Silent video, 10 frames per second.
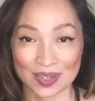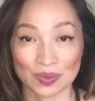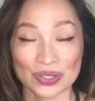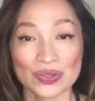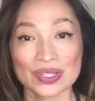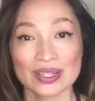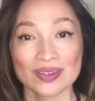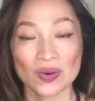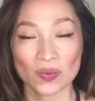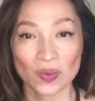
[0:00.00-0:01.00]

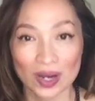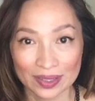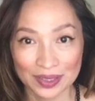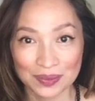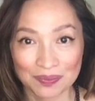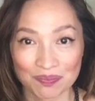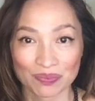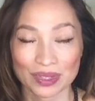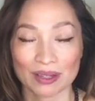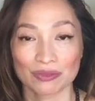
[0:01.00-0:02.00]
Using water
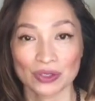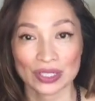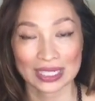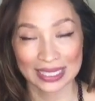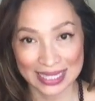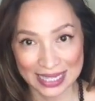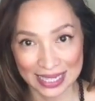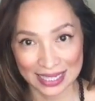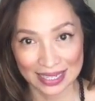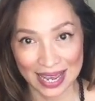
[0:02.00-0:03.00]
for
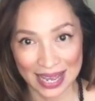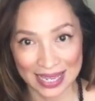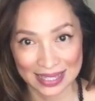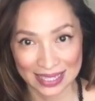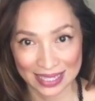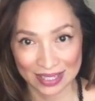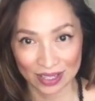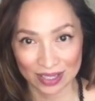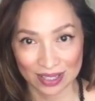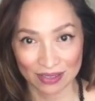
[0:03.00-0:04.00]
cleansing and
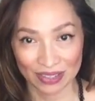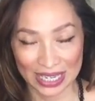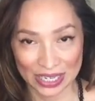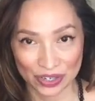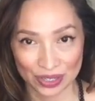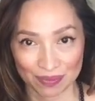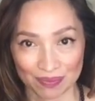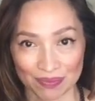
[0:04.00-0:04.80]
detoxification.